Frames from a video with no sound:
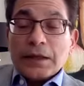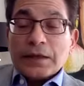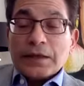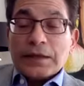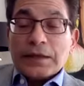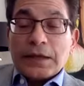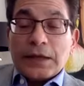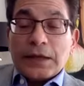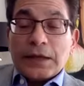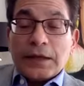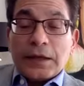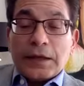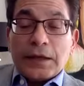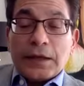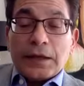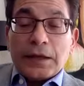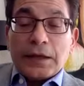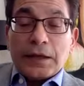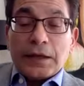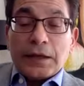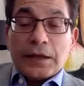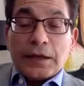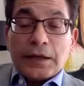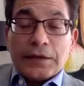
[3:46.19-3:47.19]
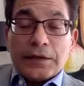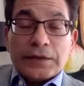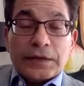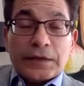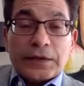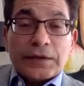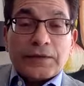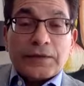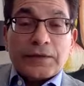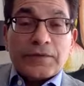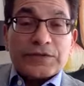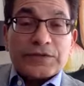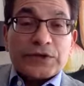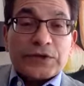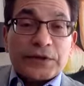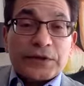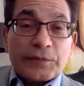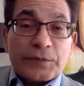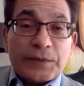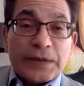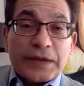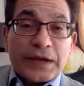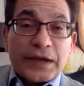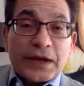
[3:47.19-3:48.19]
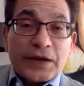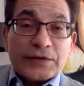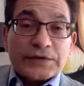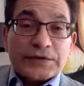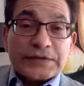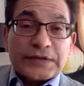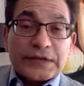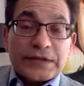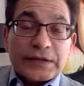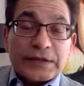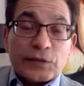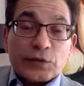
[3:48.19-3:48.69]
there were children playing outside.